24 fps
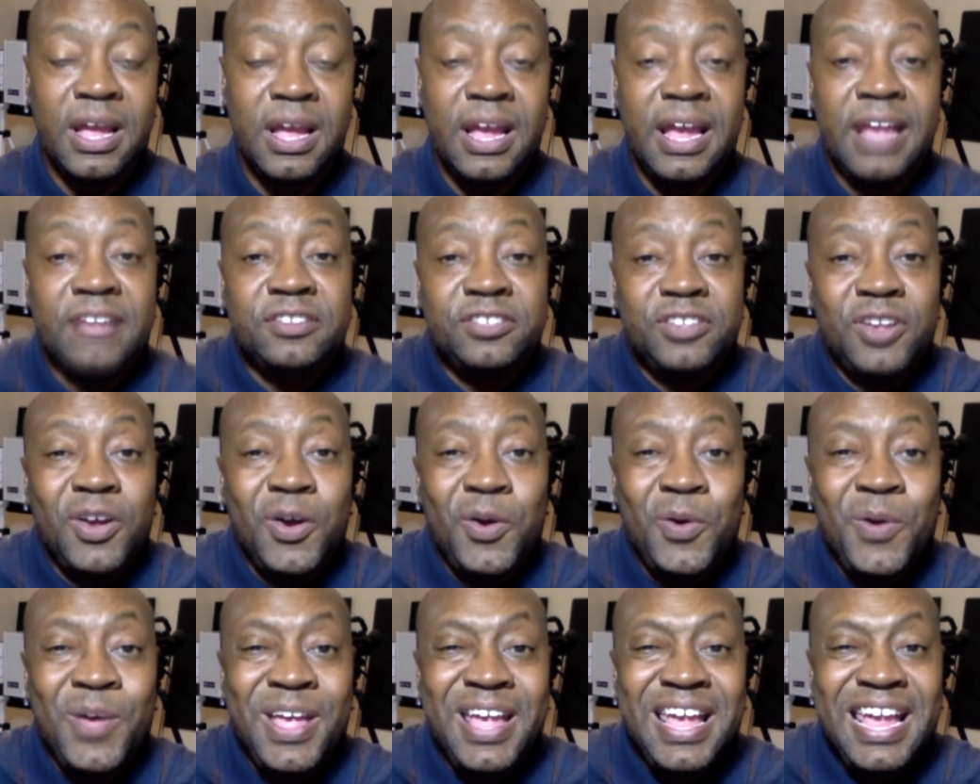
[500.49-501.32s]
And
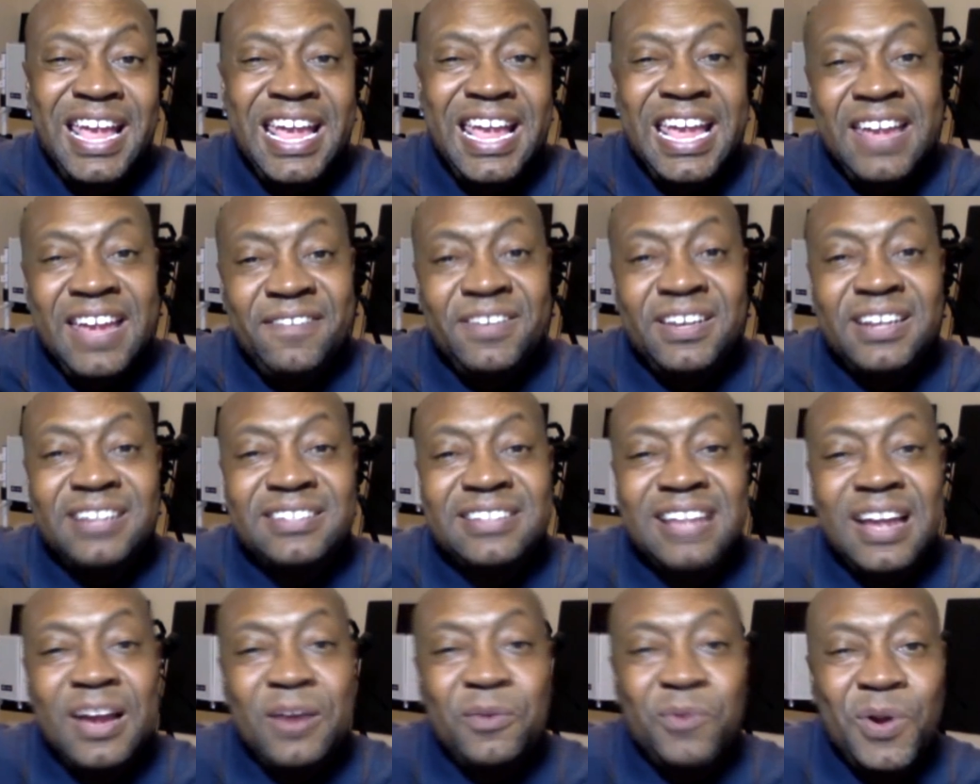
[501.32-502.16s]
so even as
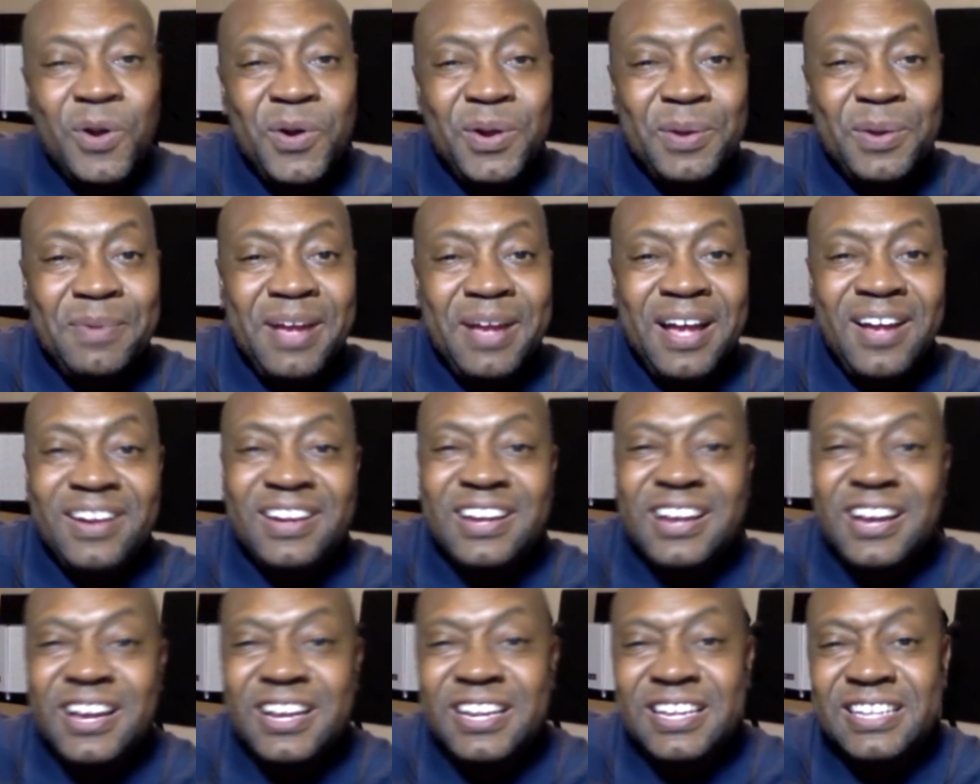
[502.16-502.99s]
I wrote about
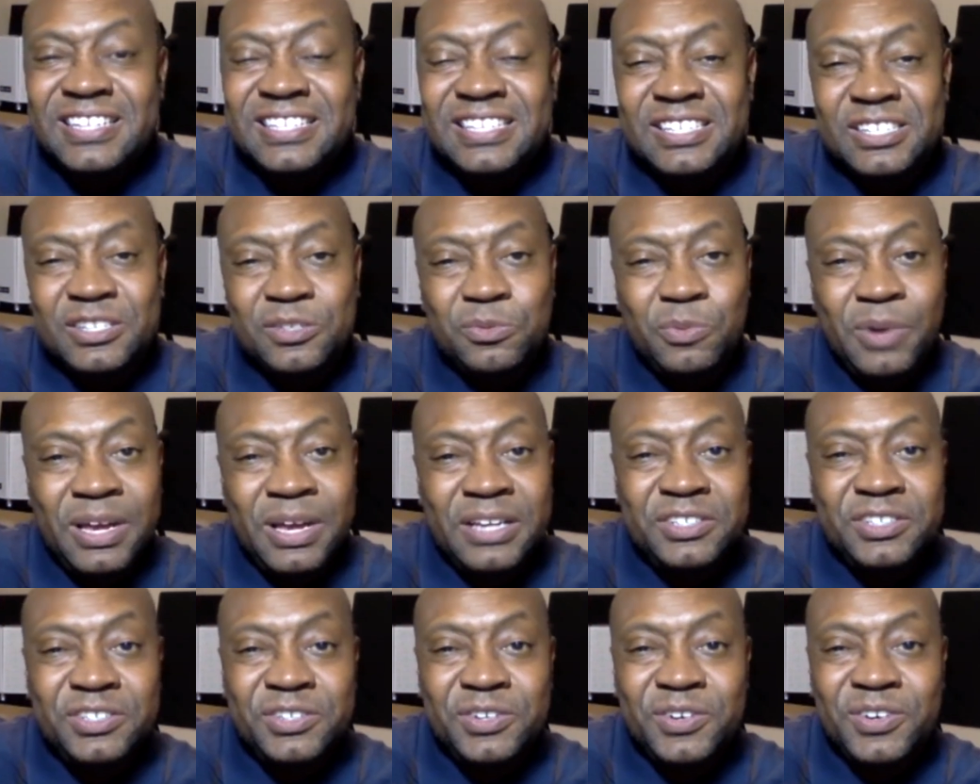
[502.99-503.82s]
hoodies and
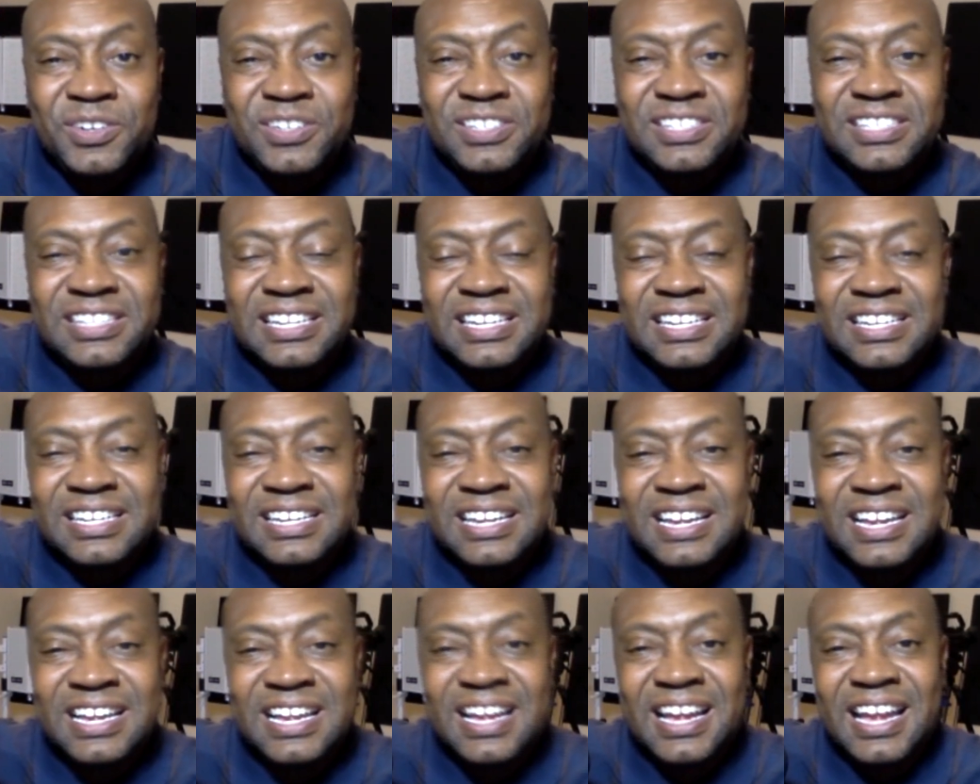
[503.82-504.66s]
sweatshirts
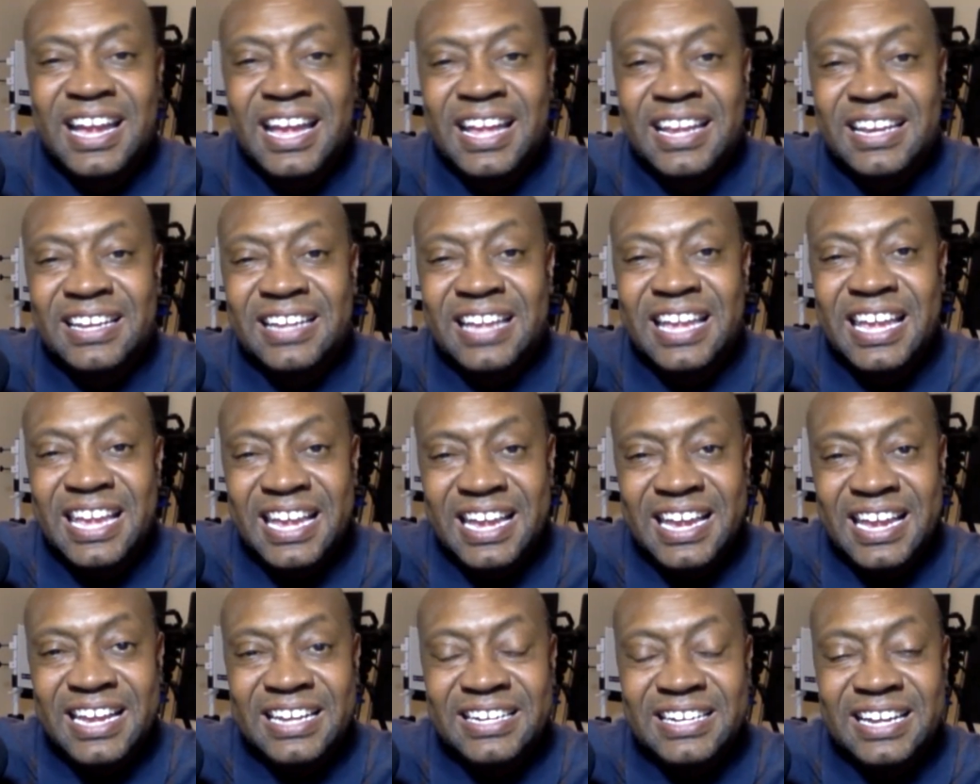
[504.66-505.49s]
and
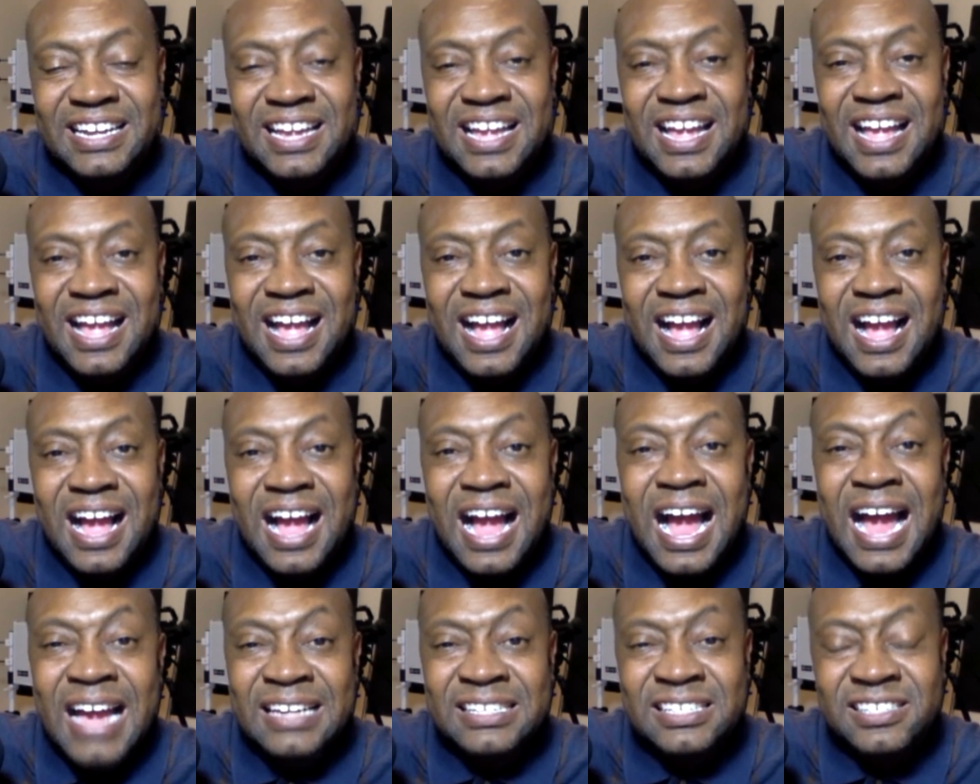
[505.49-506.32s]
heat,
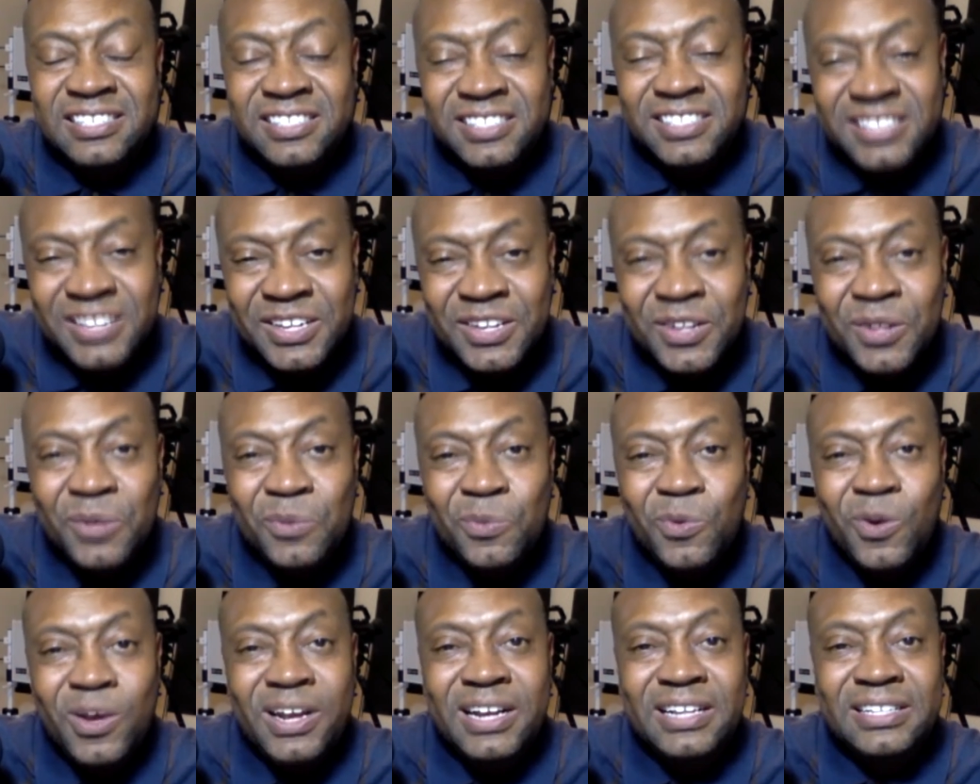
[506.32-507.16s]
I still
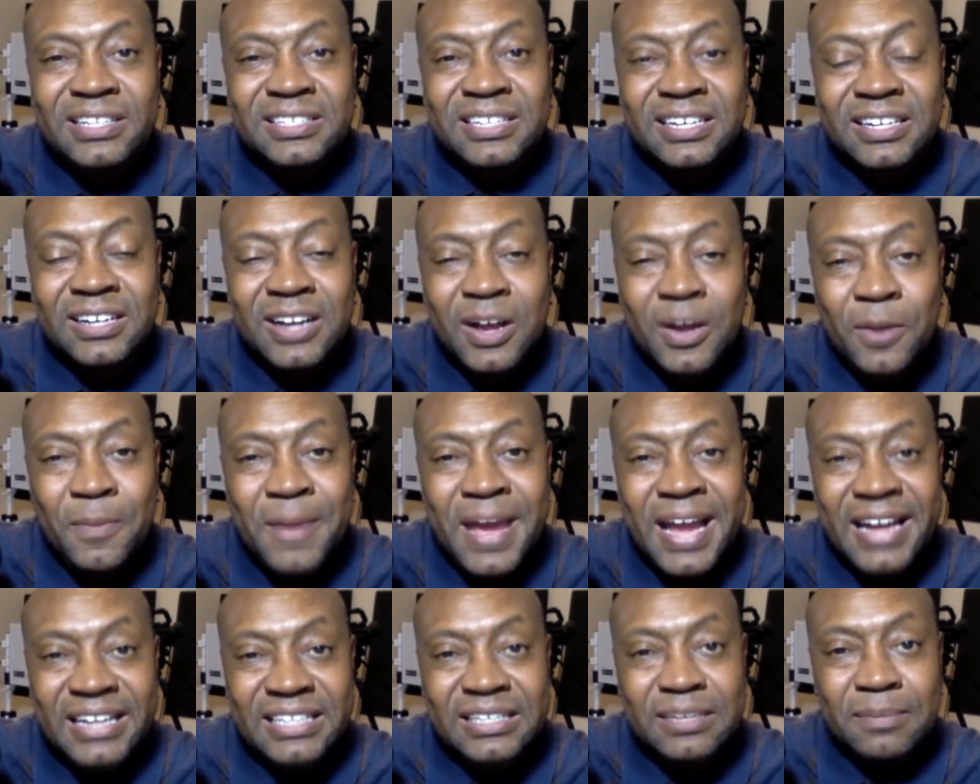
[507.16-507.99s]
wanted to go
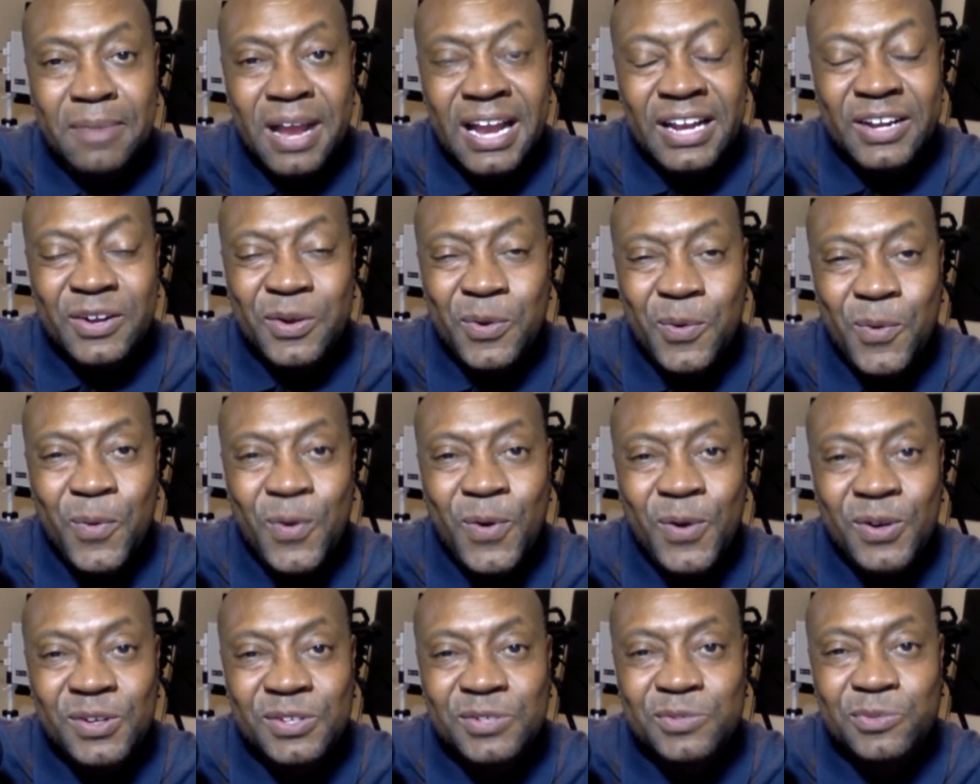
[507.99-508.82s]
back to my
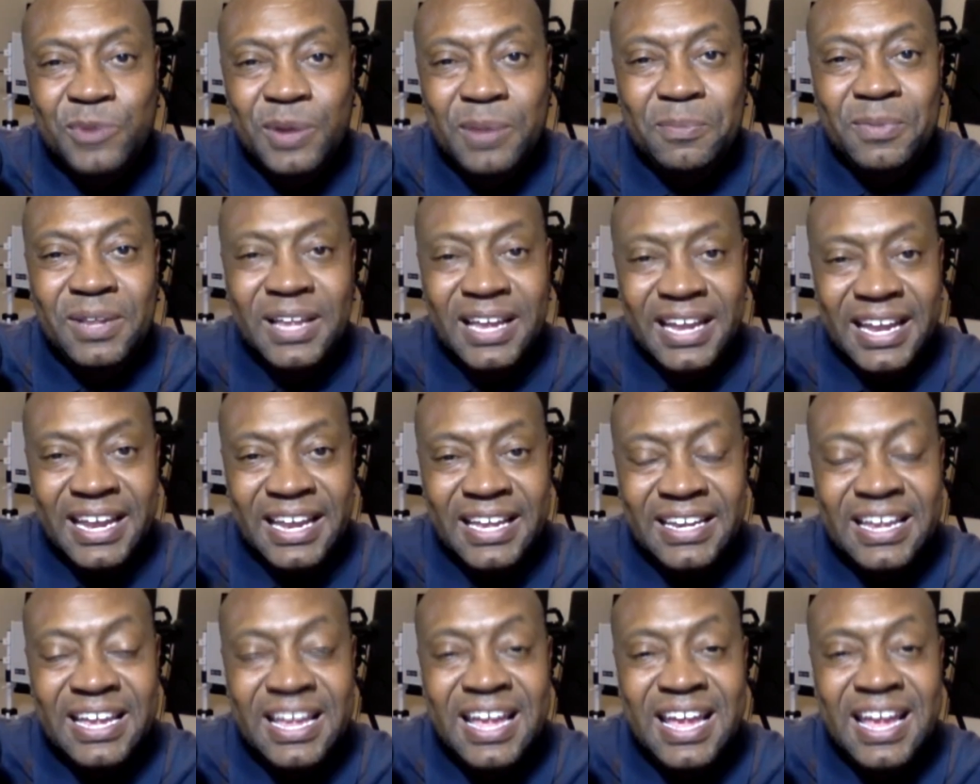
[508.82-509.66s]
core swim
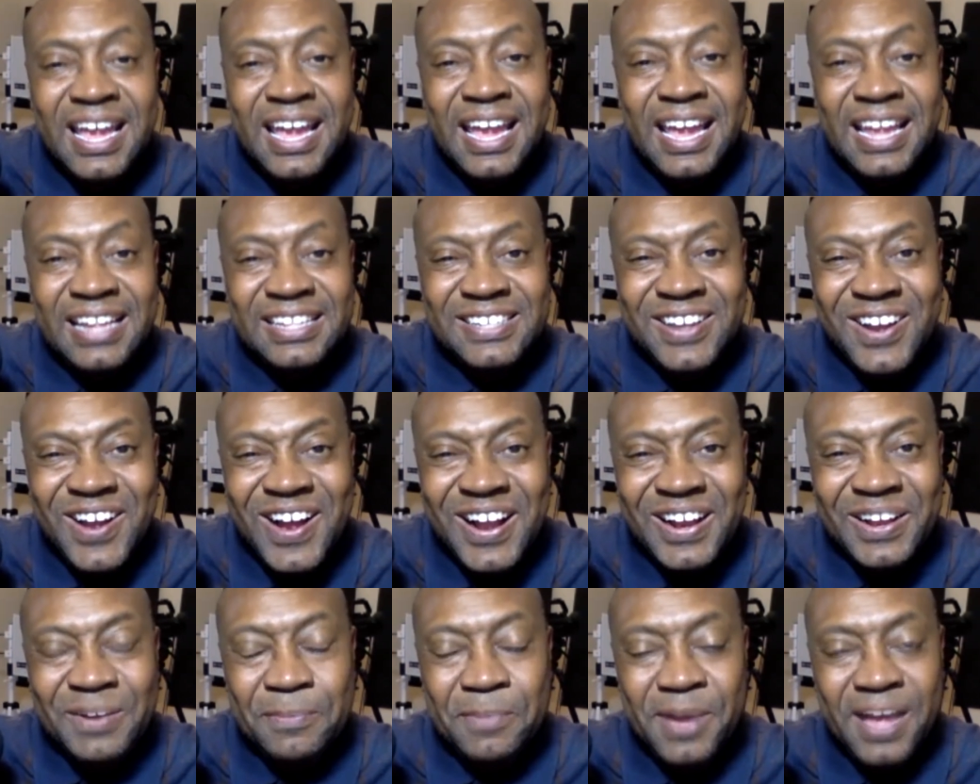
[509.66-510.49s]
lane and
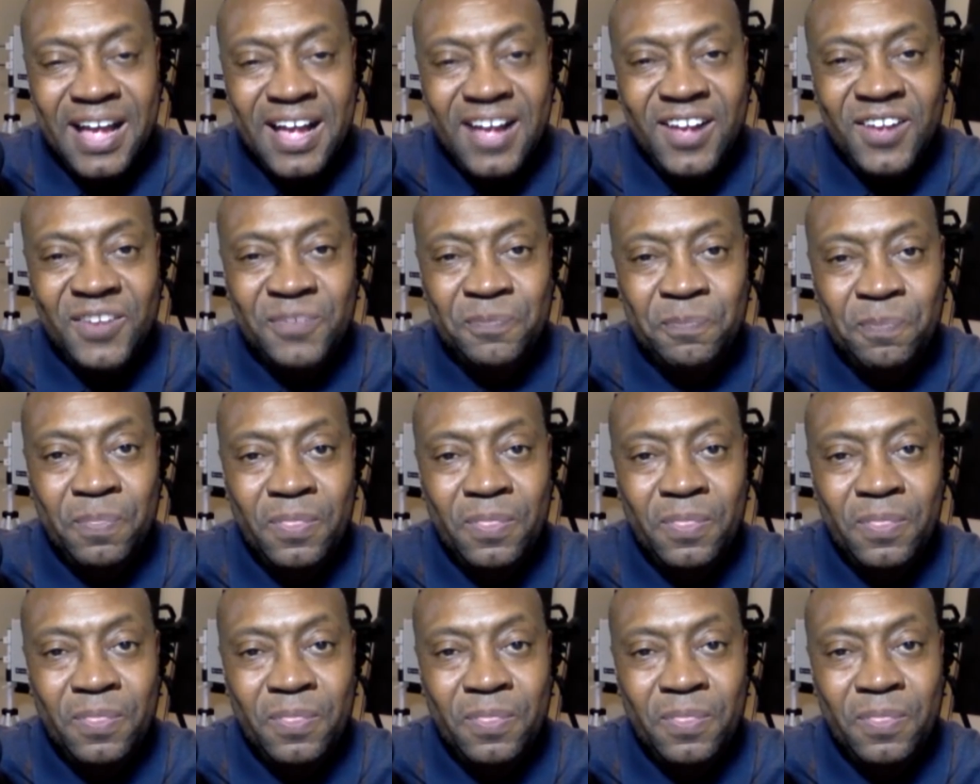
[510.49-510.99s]
talk about